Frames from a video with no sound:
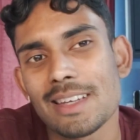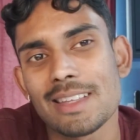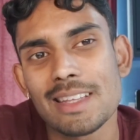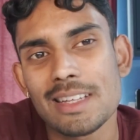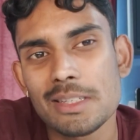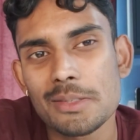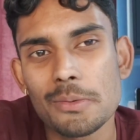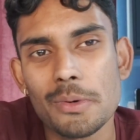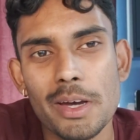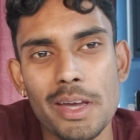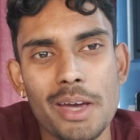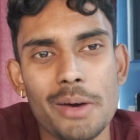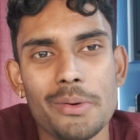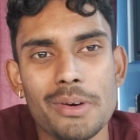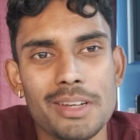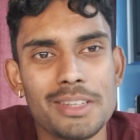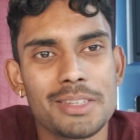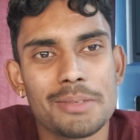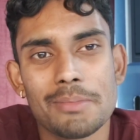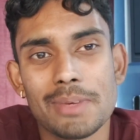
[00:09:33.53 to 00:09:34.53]
And that's why I
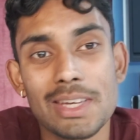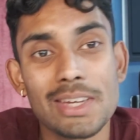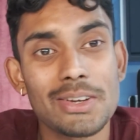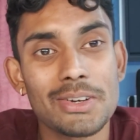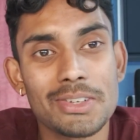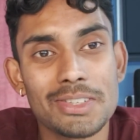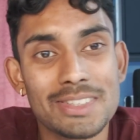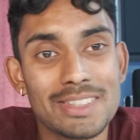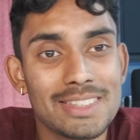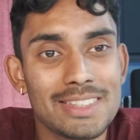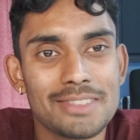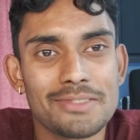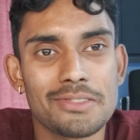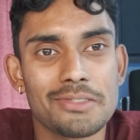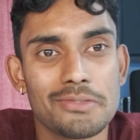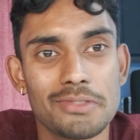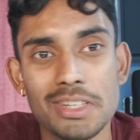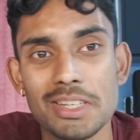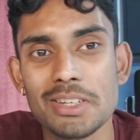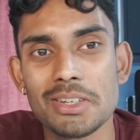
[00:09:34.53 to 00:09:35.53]
wanted to make all these
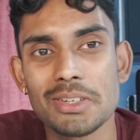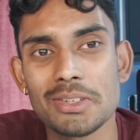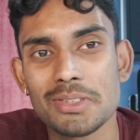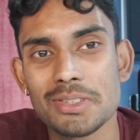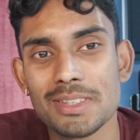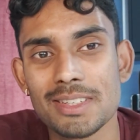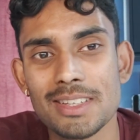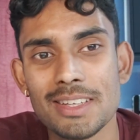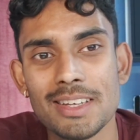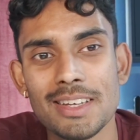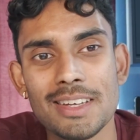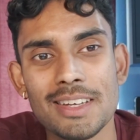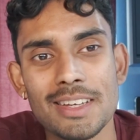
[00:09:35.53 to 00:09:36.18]
different videos,